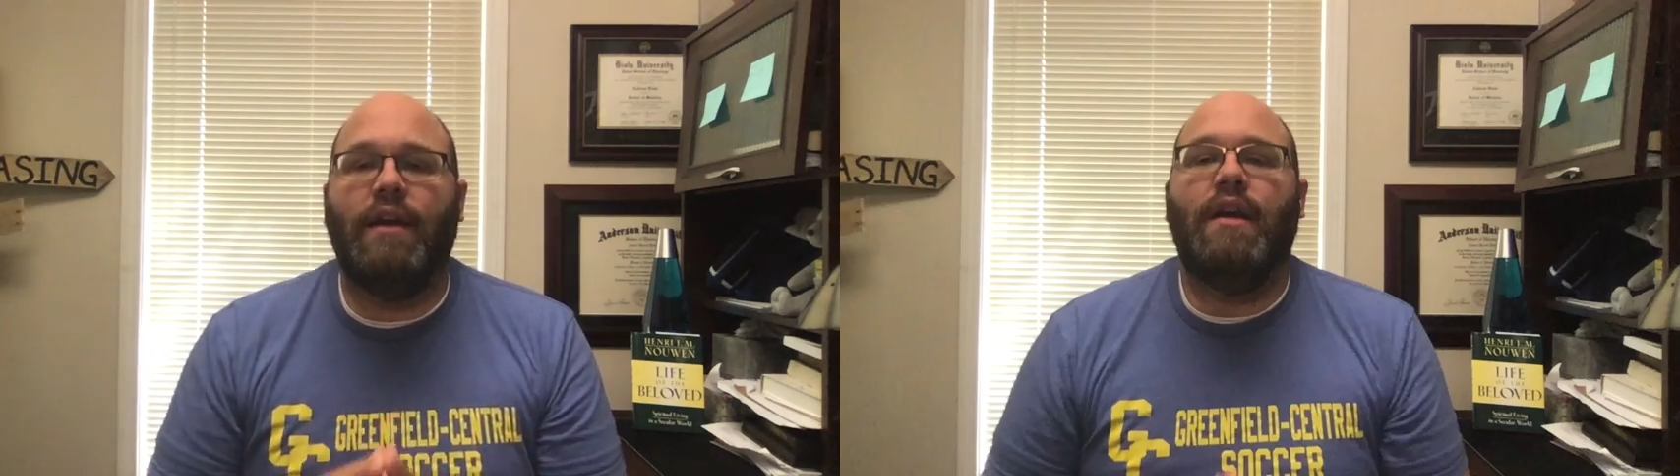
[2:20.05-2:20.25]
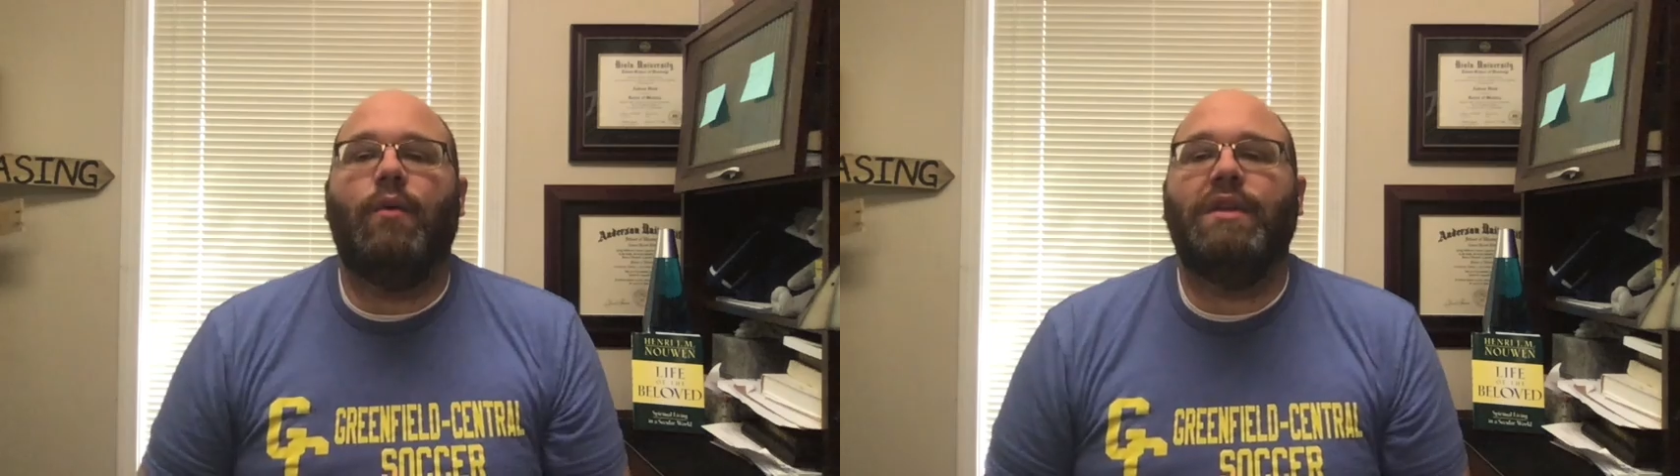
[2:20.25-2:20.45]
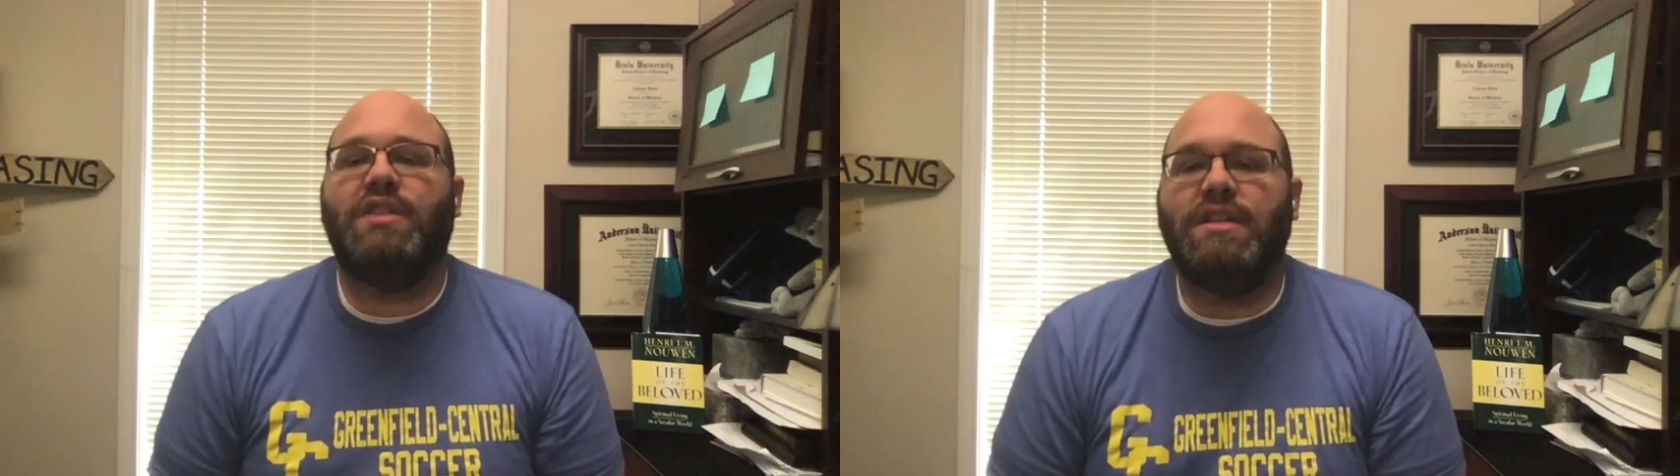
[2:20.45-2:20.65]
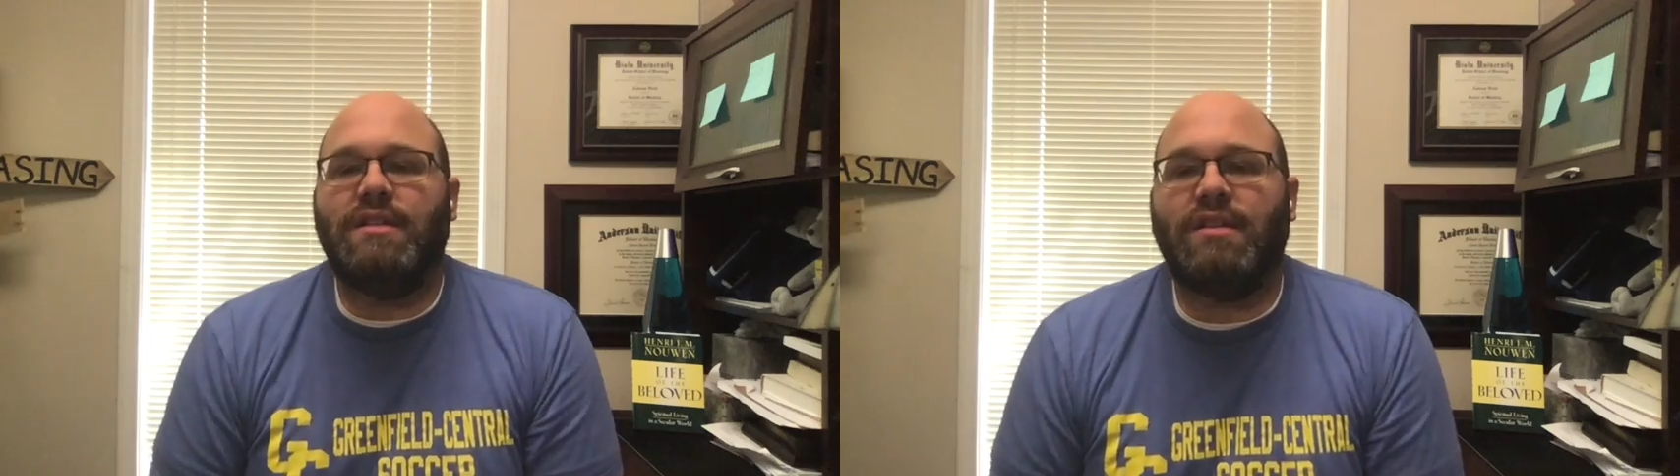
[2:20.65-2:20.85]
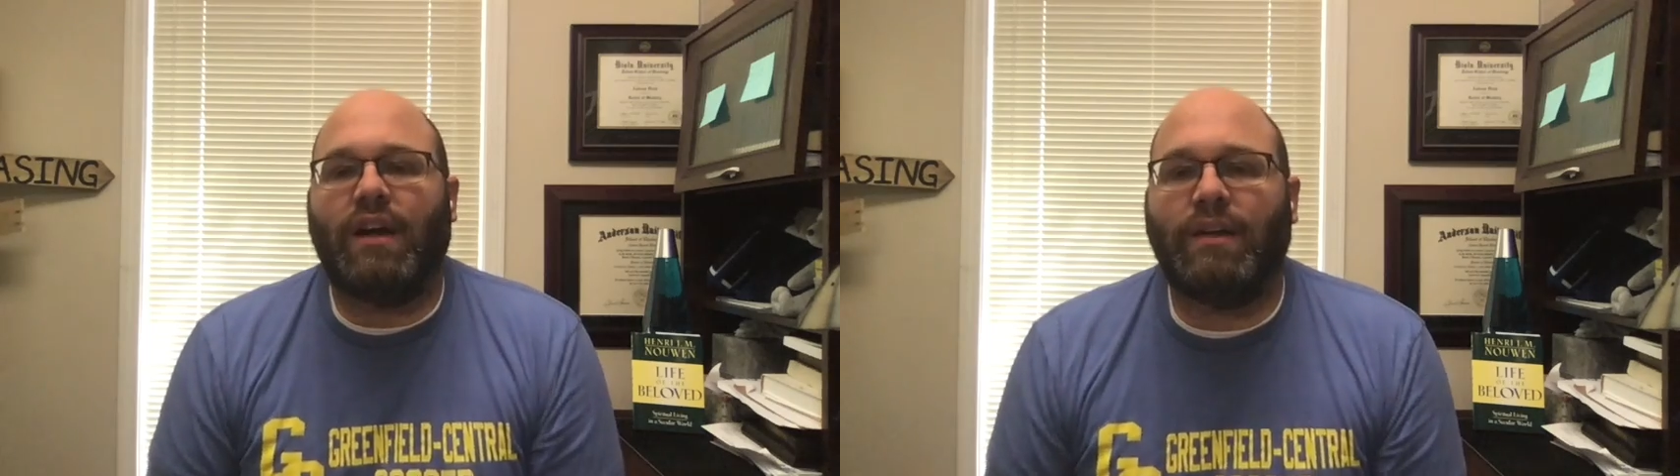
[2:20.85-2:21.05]
when Jesus
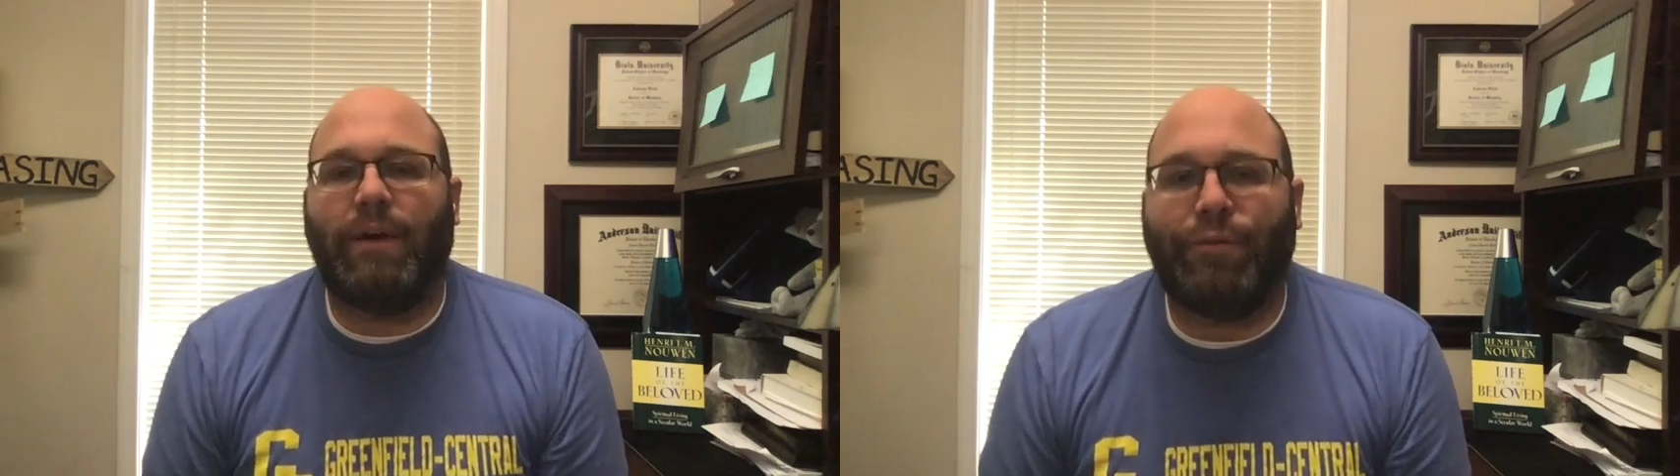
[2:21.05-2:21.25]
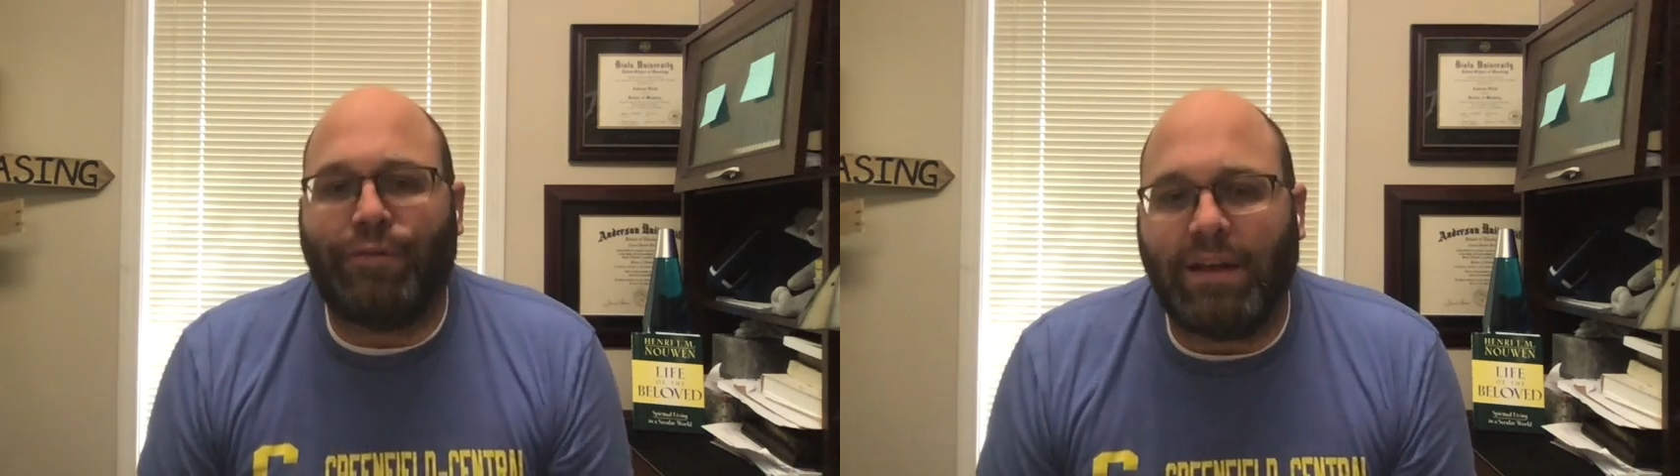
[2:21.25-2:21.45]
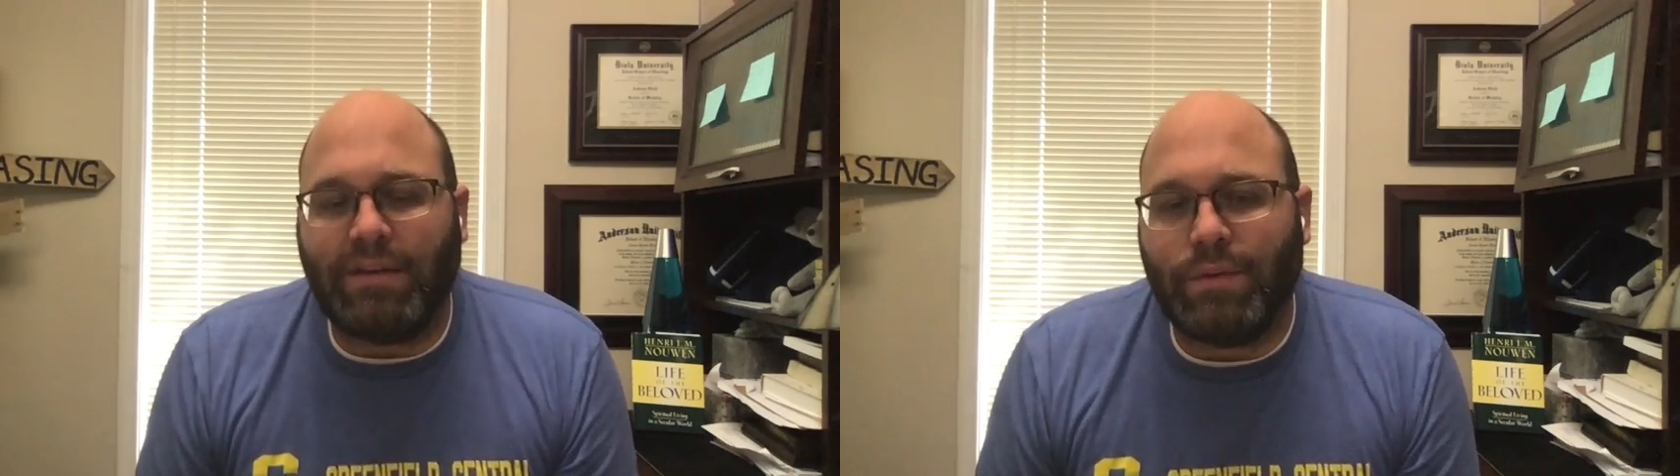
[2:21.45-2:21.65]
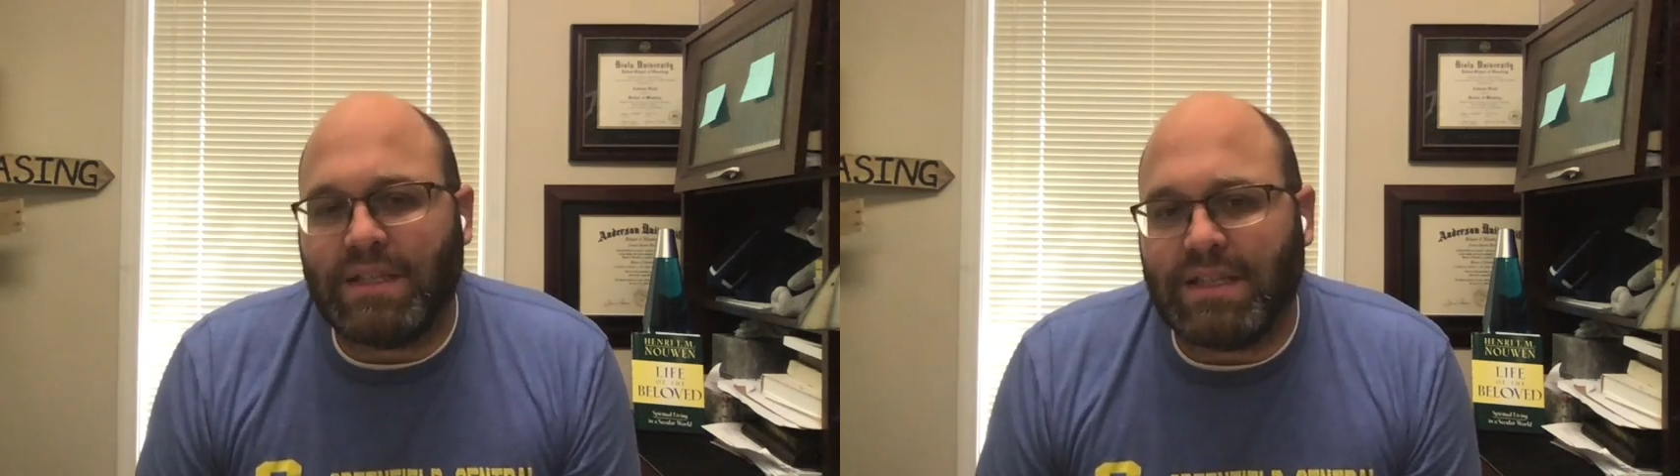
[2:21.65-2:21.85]
talked about faith to his